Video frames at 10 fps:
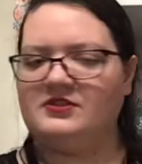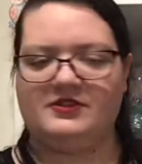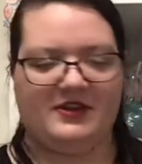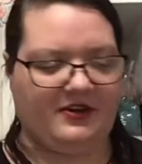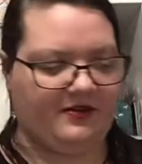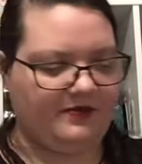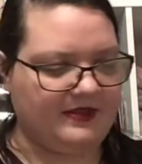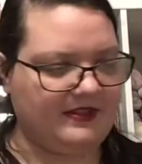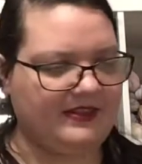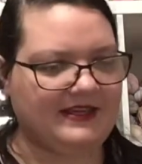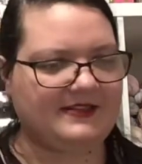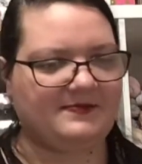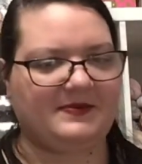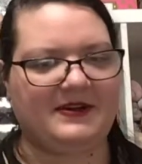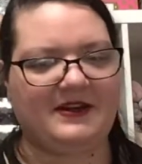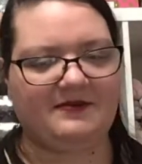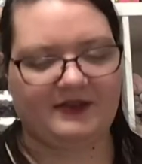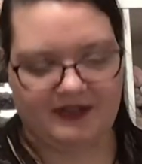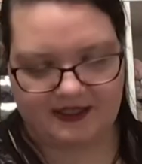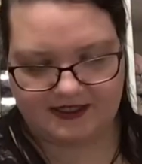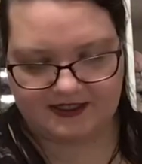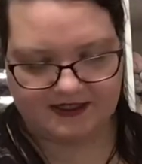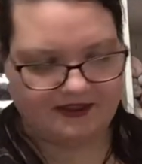No, that's not right.